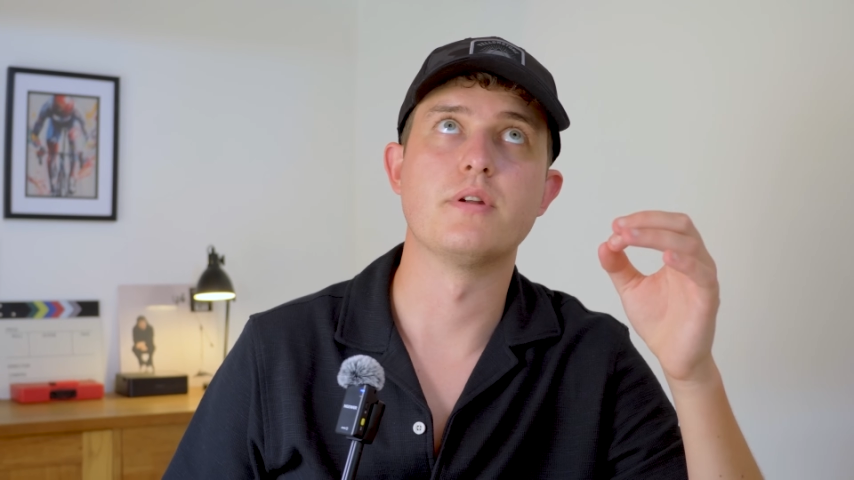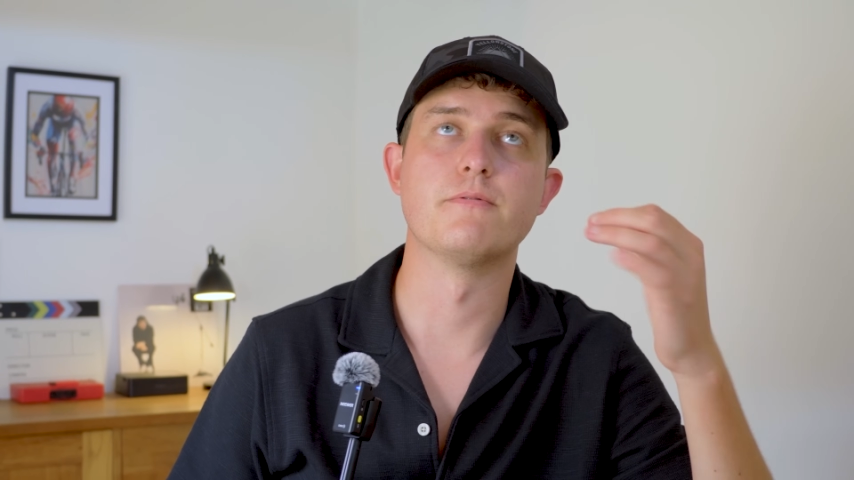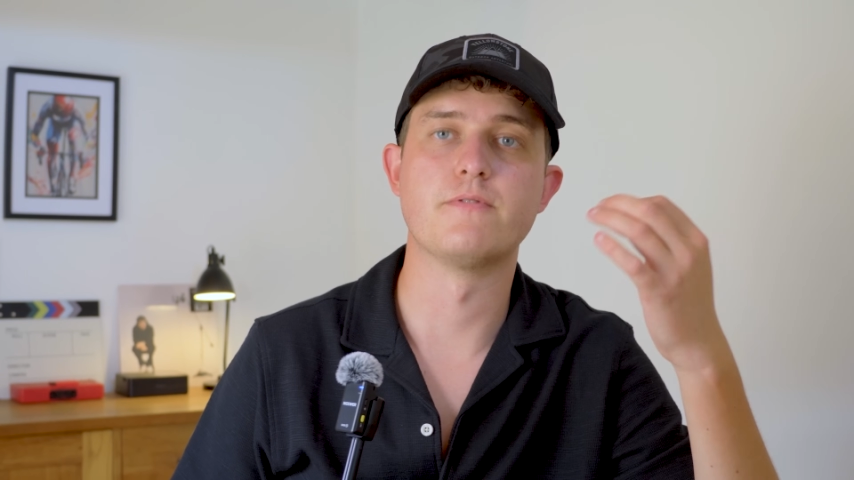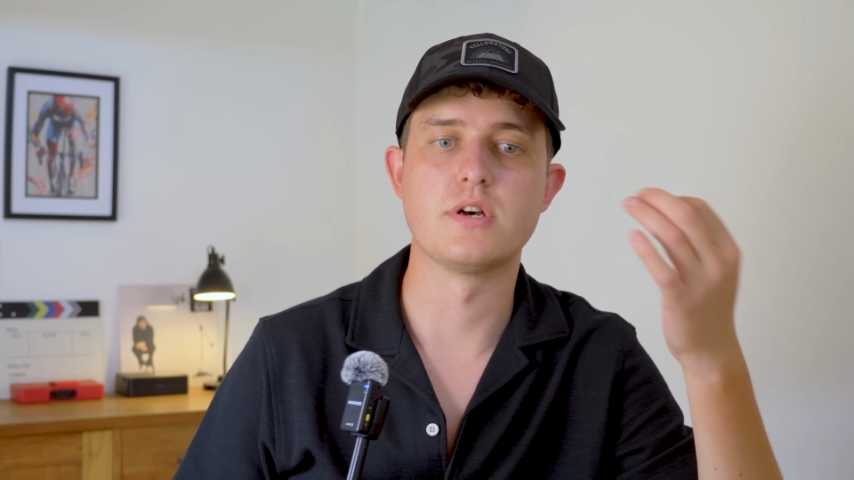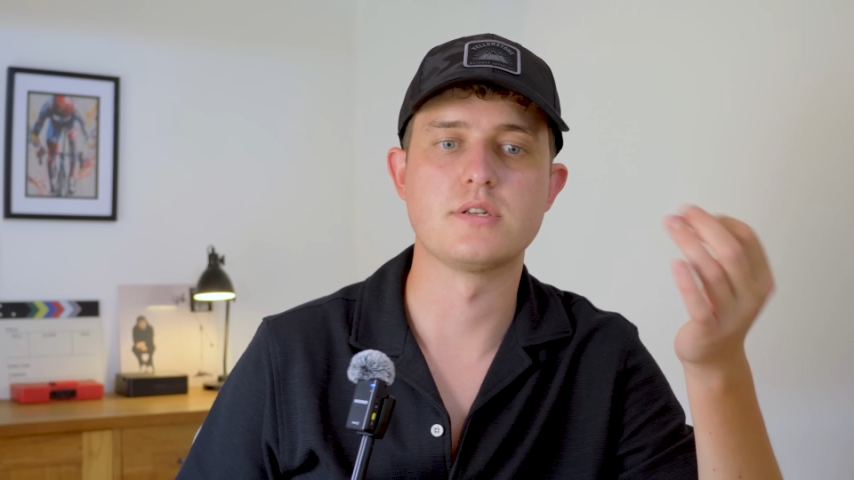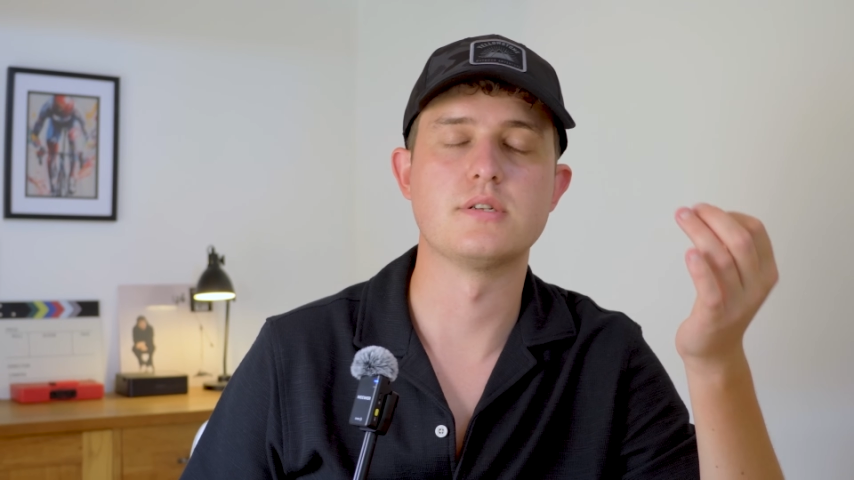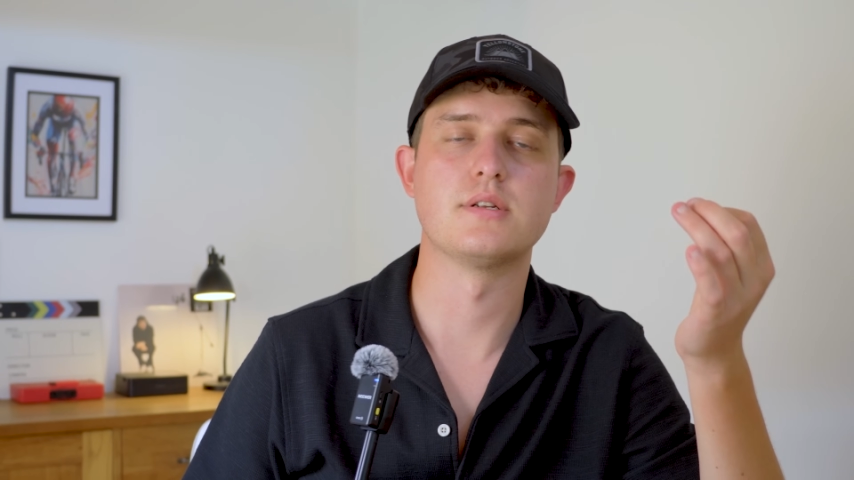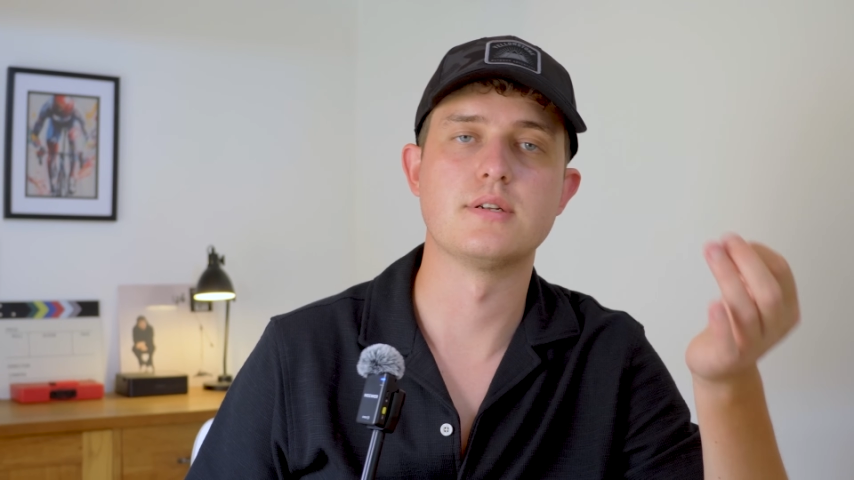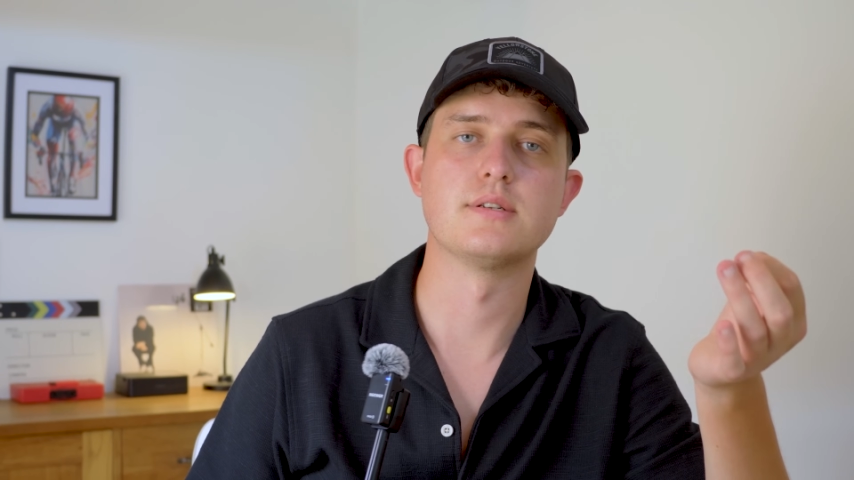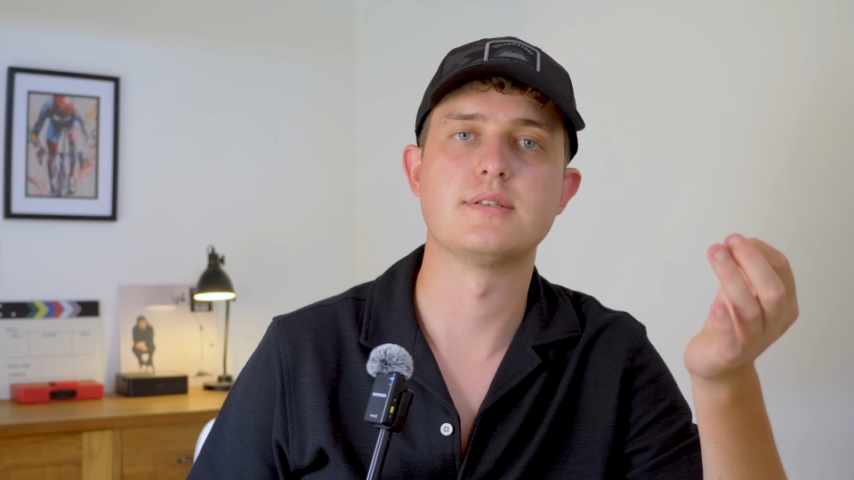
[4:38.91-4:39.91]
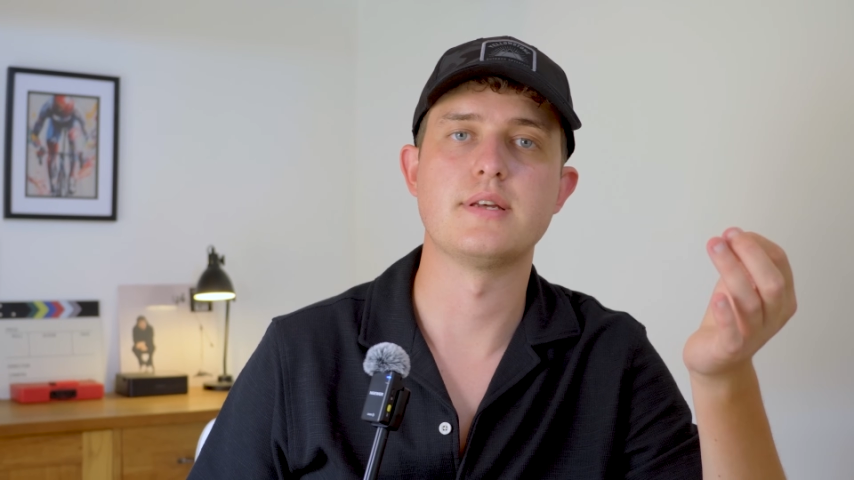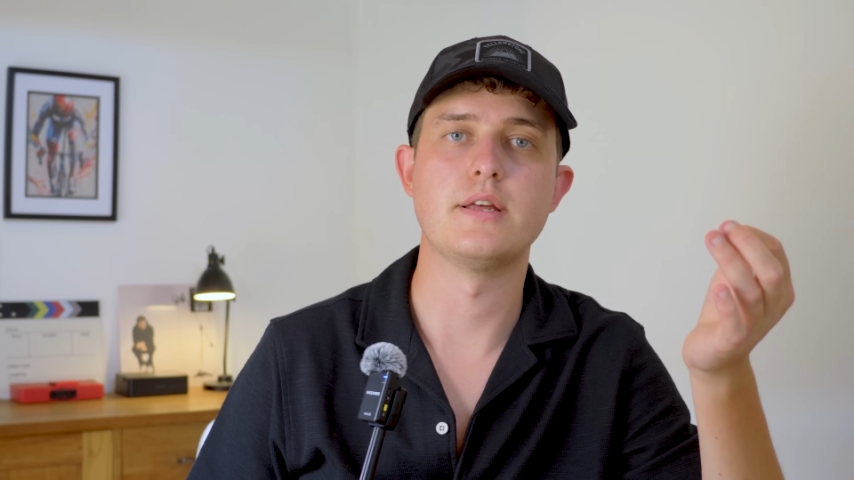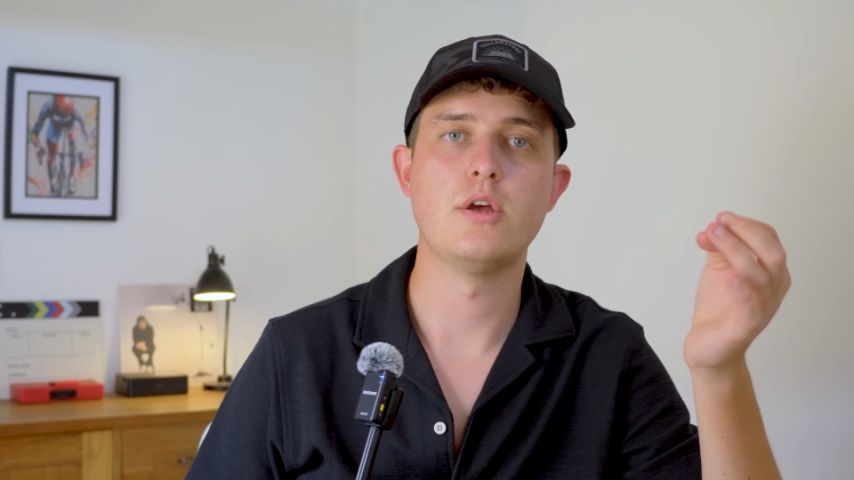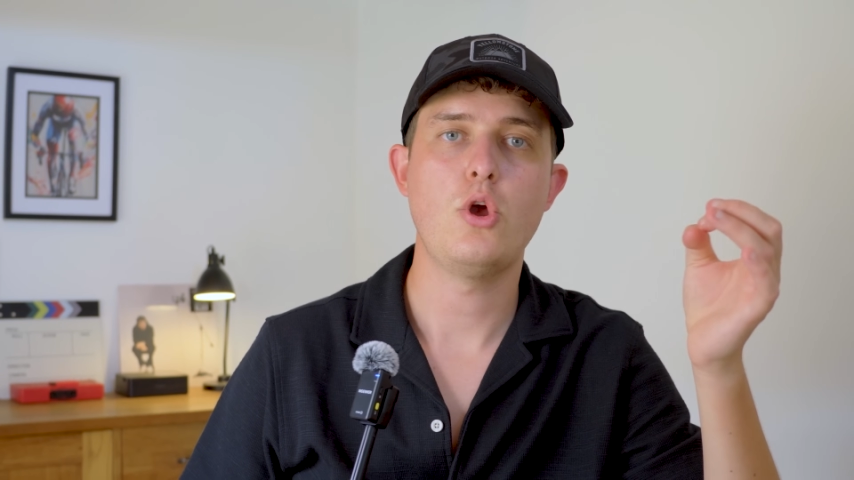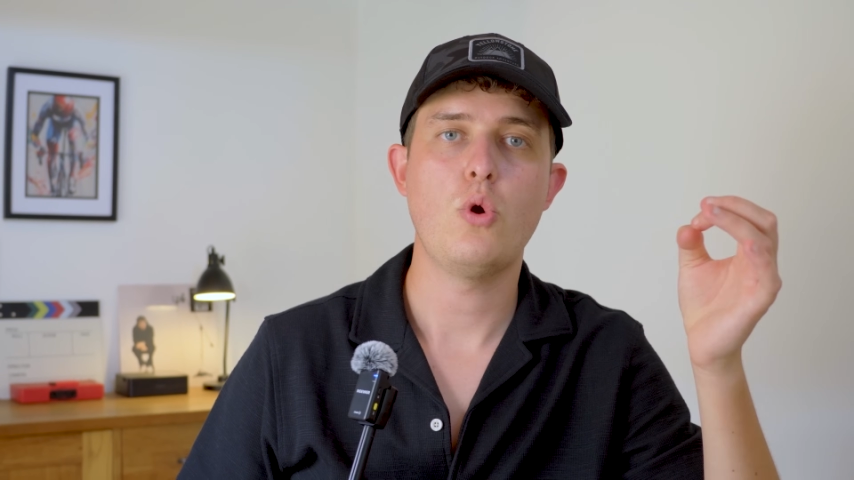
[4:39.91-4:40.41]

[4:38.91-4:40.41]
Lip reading: of versatility